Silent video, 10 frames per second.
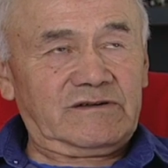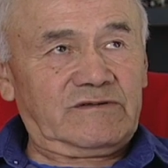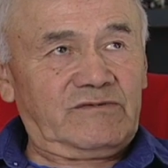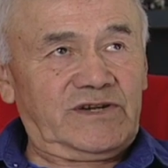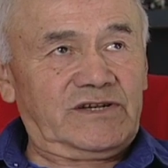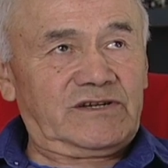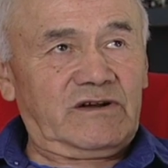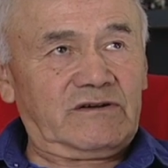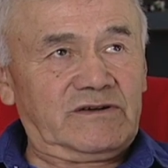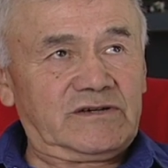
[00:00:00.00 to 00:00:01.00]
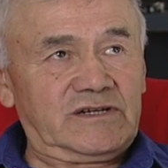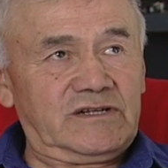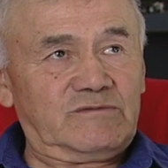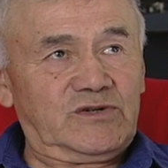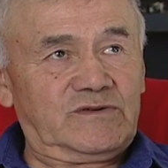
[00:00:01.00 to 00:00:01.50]
when you're talking
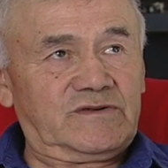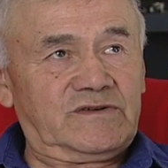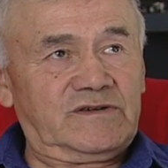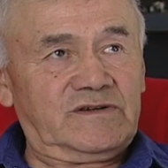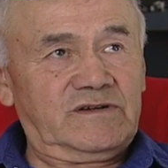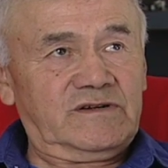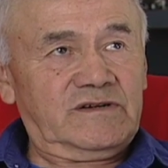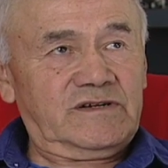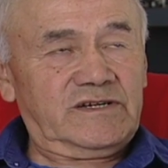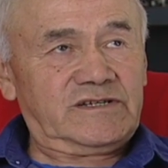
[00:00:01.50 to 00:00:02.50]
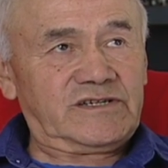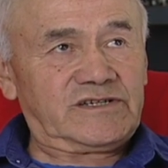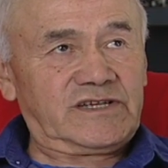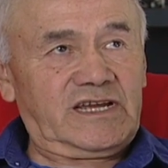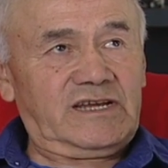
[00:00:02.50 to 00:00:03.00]
Kalmuch. It's the
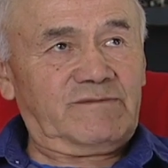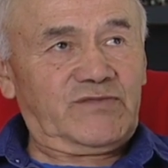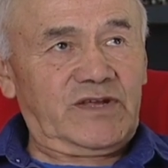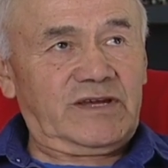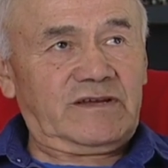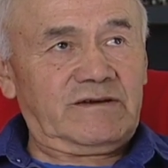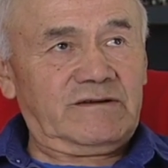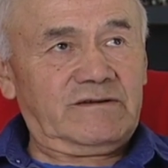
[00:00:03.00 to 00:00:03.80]
same thing.